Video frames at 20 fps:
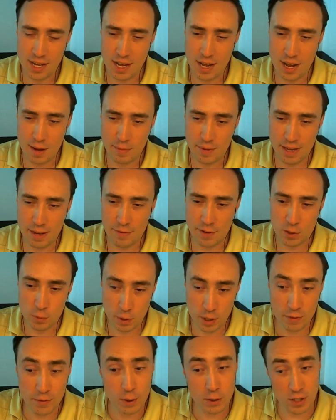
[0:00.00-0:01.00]
Um, if it's
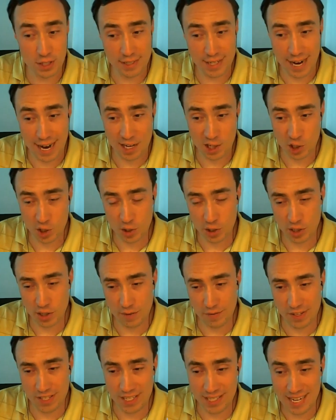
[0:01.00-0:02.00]
one of those attached,
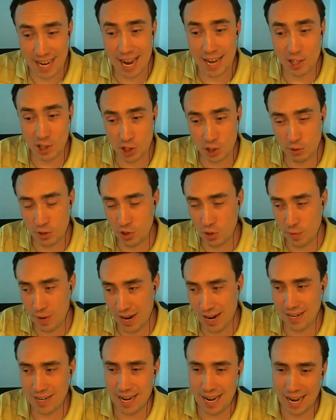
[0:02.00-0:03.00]
if it's attached to a
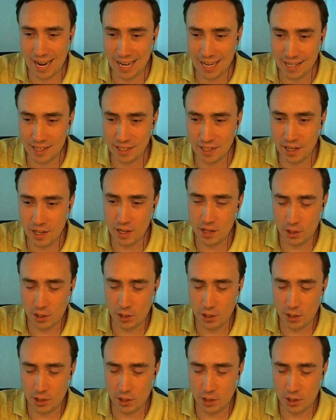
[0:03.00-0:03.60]
domain and